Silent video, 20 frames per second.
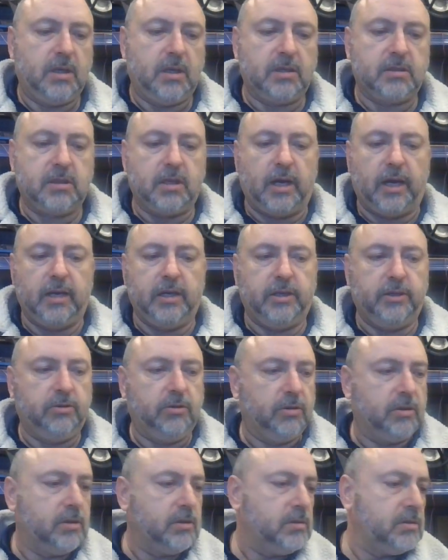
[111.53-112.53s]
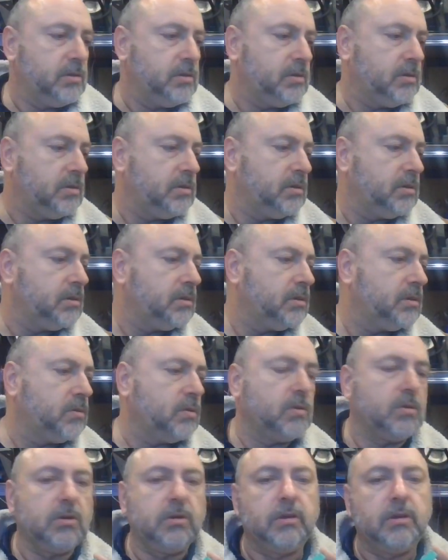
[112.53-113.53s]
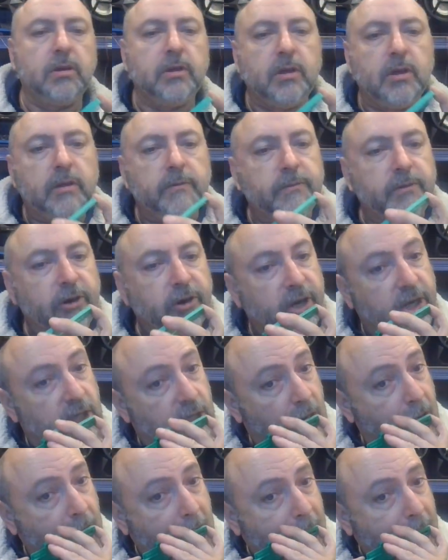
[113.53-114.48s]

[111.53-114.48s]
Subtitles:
a slightly newer variant.